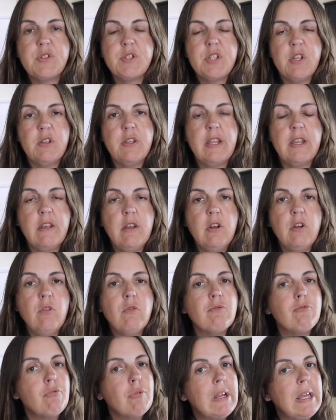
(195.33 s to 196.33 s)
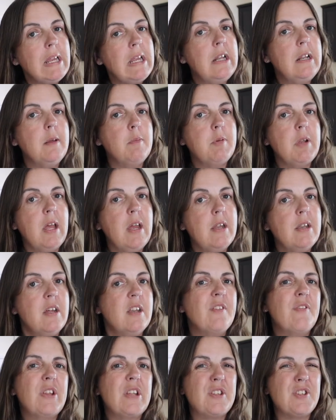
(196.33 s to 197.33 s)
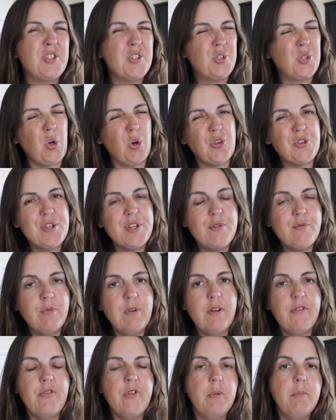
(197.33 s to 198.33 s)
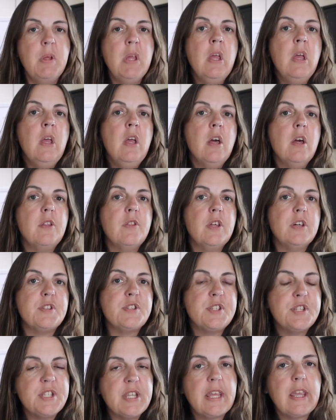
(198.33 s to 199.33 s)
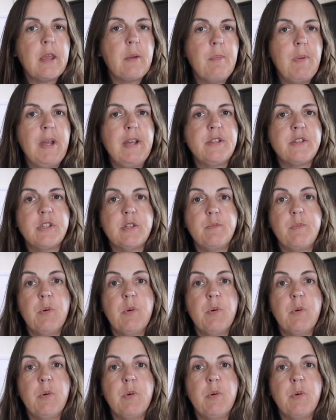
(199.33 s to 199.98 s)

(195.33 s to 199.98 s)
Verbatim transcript: So they're not really playing anything that's dotted rhythm, that's syncopated.